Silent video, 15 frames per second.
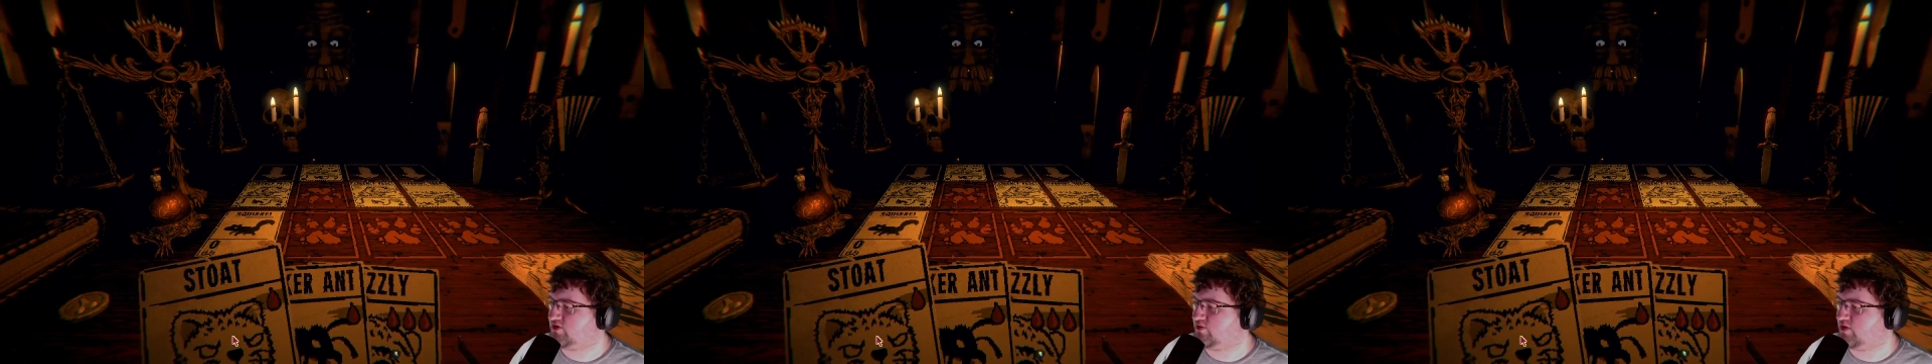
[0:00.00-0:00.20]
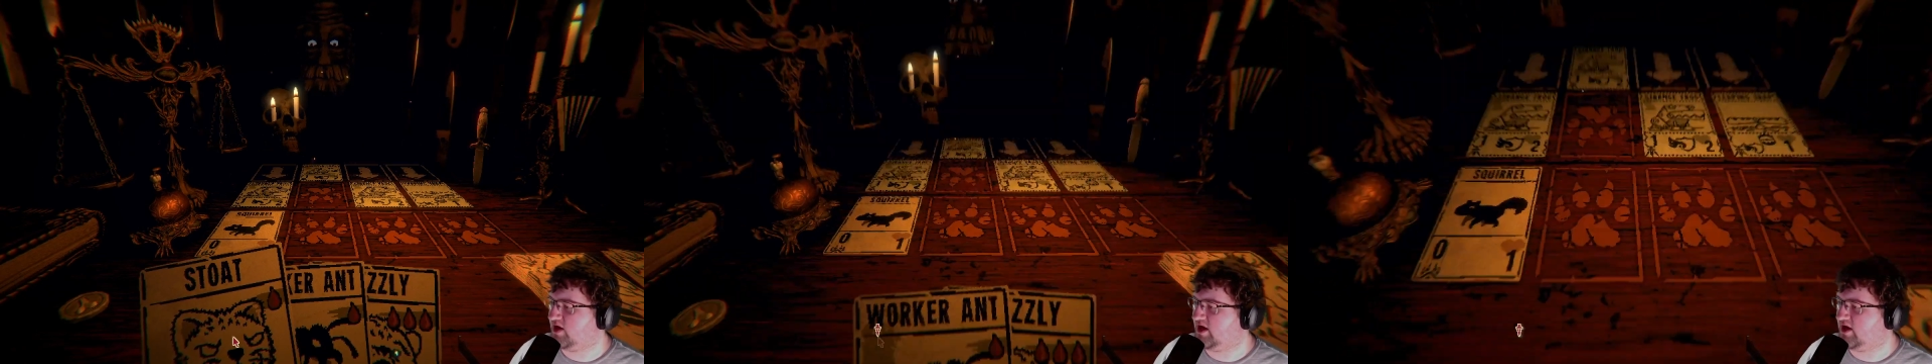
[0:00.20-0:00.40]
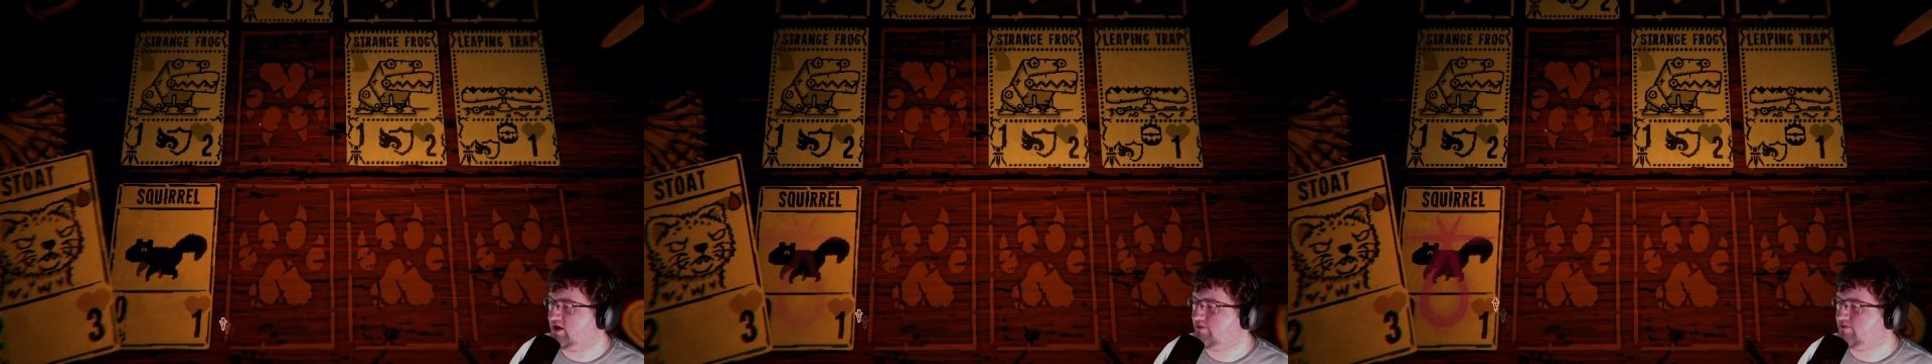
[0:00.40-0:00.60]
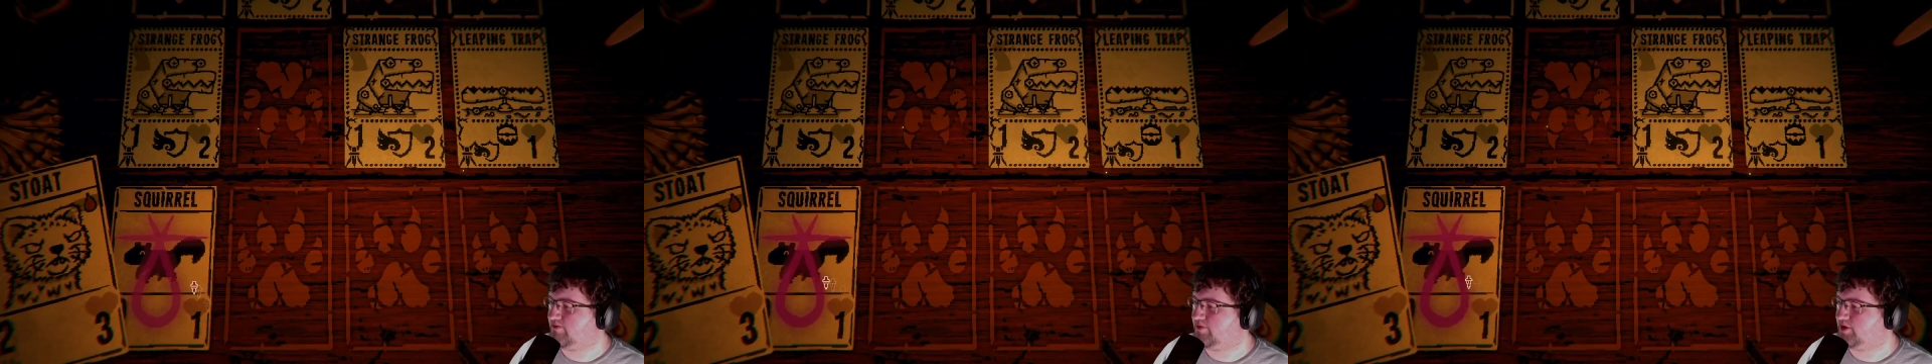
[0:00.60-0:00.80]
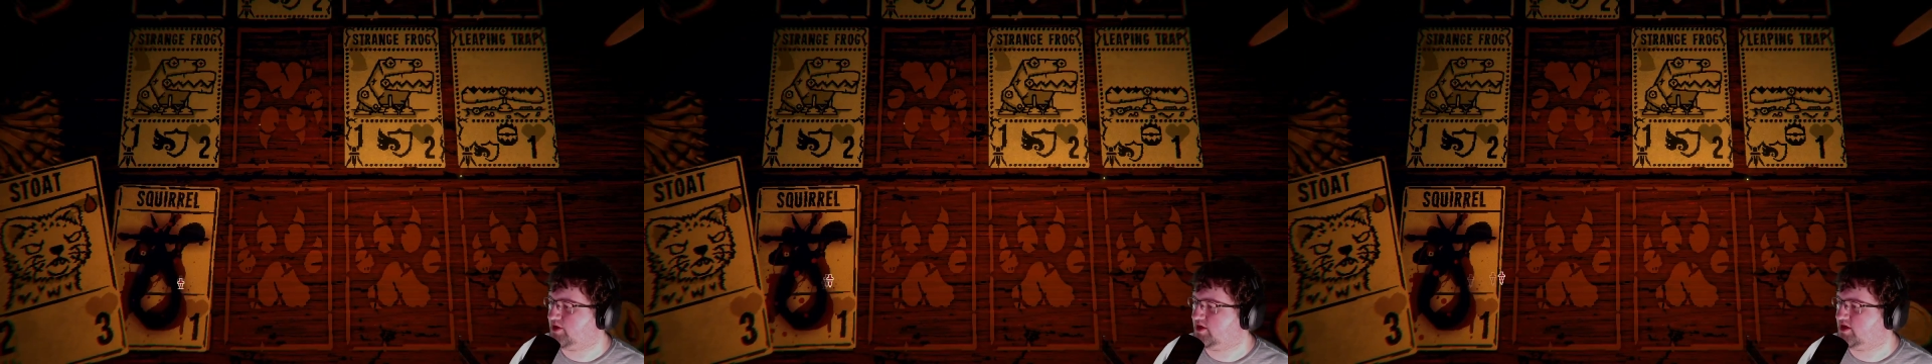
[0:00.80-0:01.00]
way,
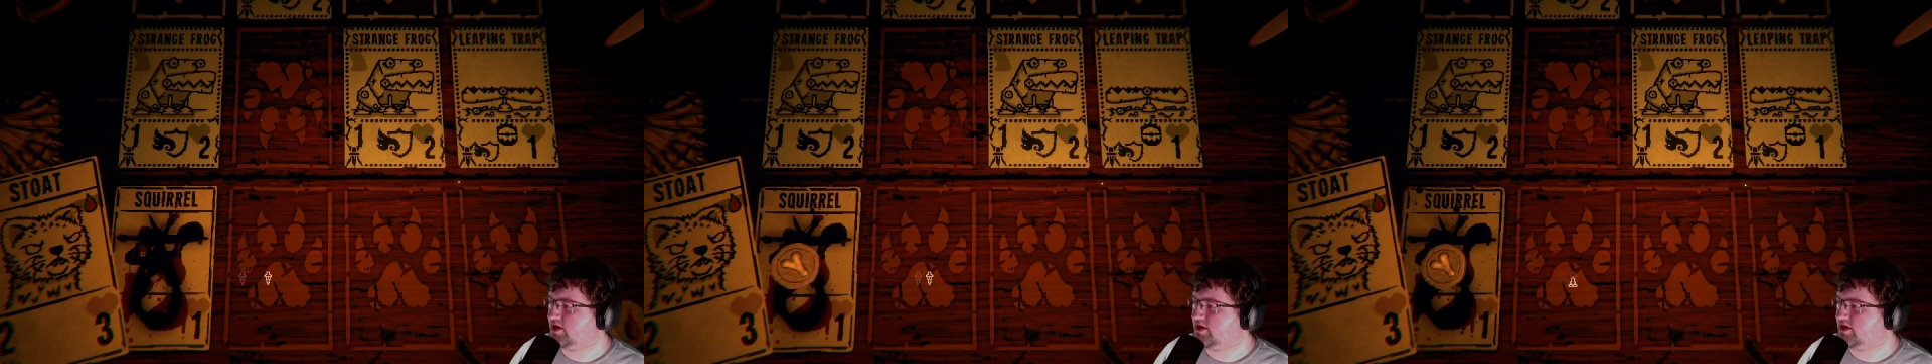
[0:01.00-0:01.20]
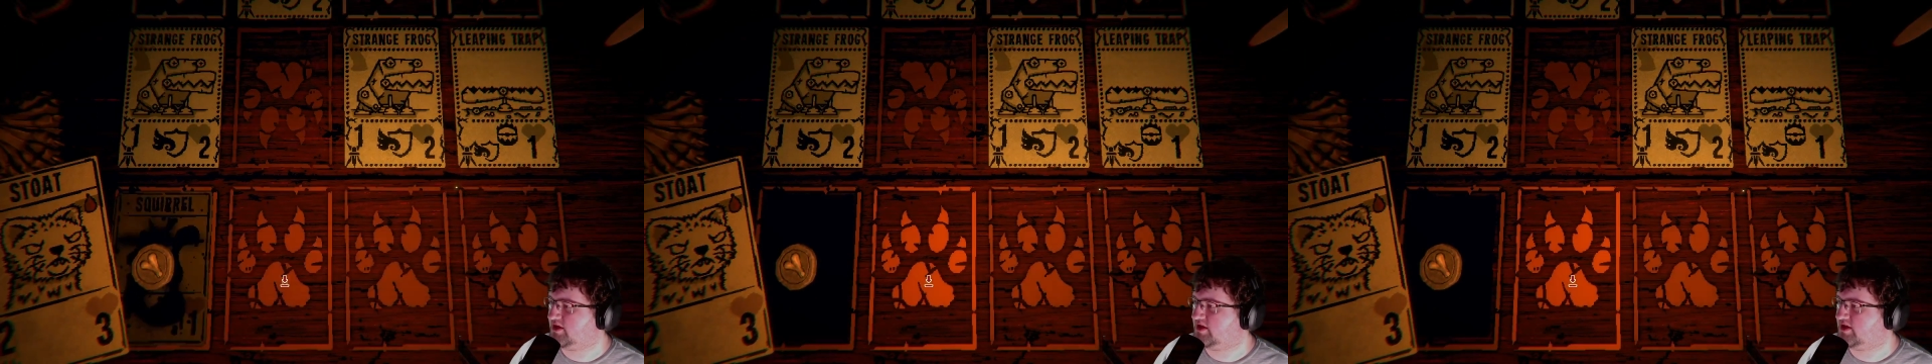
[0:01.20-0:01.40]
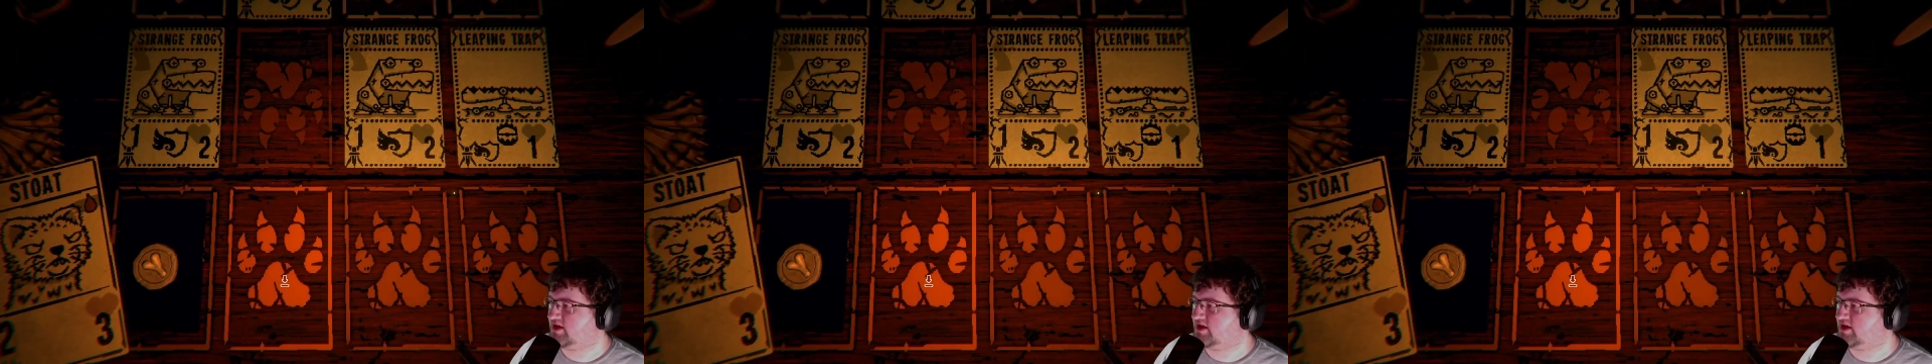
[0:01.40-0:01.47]
but